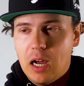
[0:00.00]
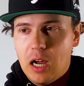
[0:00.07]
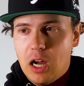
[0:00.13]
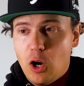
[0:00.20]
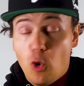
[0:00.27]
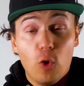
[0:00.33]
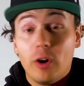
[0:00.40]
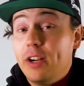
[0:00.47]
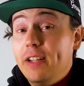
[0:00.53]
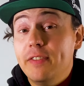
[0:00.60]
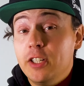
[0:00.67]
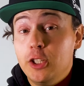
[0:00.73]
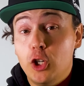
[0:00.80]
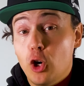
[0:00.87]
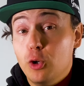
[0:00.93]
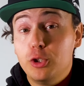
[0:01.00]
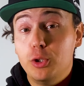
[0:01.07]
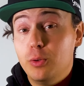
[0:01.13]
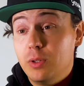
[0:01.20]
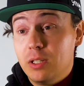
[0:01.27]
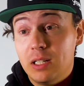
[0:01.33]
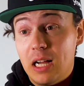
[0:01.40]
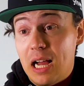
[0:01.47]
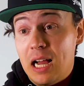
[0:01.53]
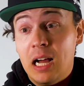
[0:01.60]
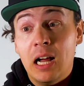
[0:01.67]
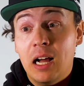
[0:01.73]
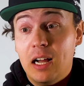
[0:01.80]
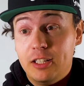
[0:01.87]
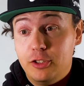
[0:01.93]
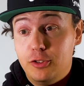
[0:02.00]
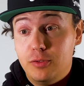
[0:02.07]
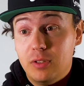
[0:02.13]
or even go to a